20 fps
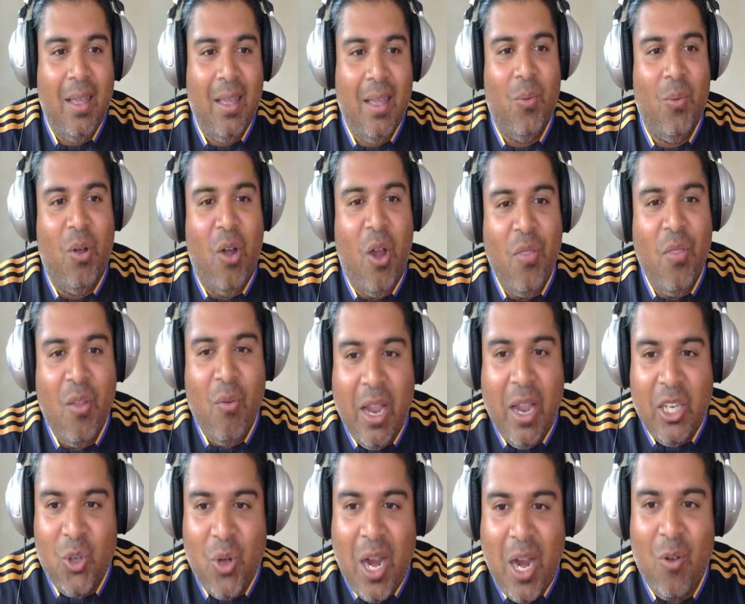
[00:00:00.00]
we're on the right
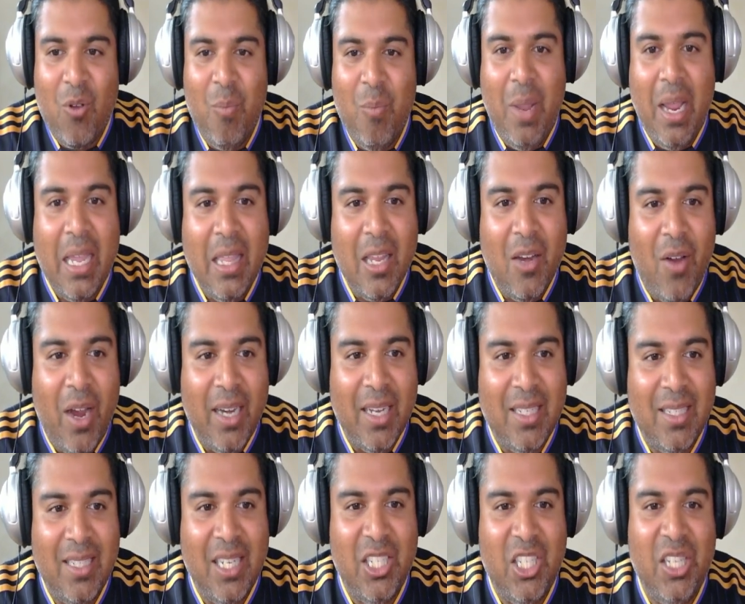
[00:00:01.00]
track. We're making the right
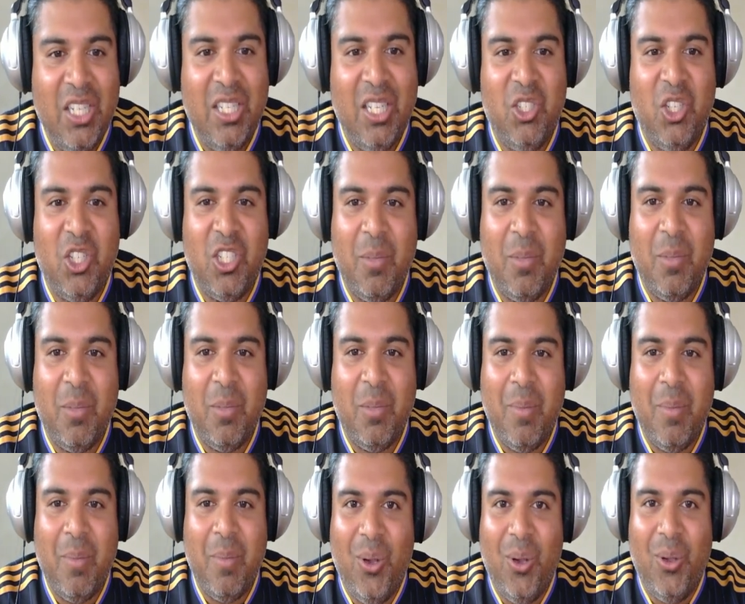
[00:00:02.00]
decisions. It's just about
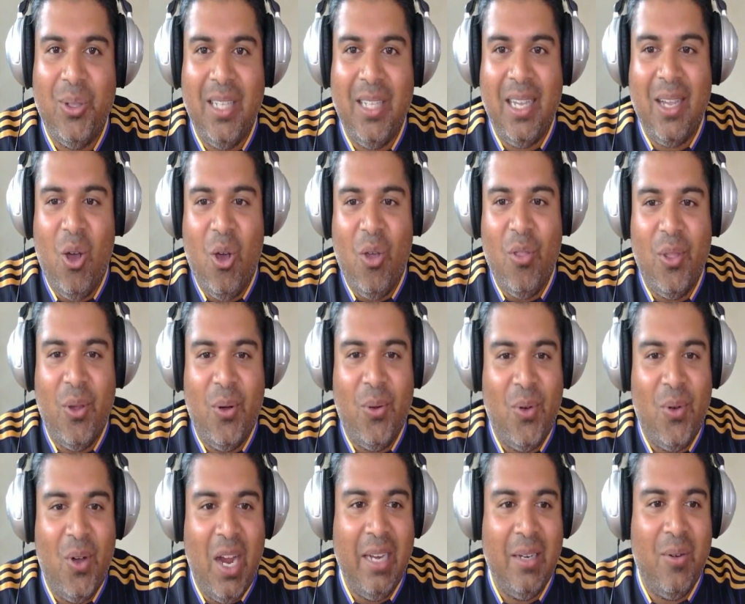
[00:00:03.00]
executing on the
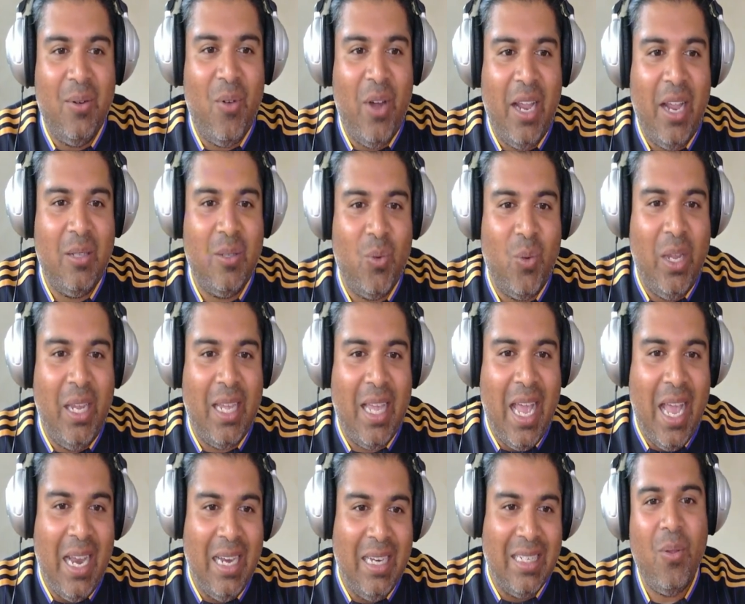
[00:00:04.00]
right race
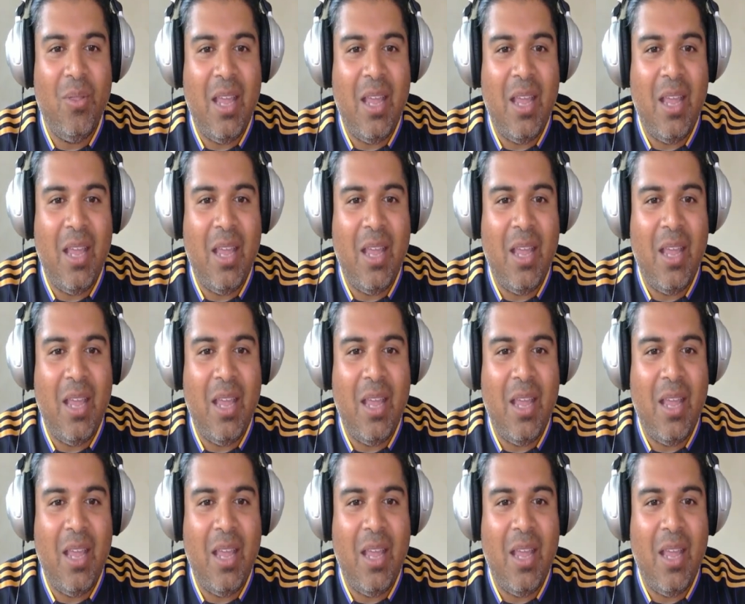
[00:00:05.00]
weekend.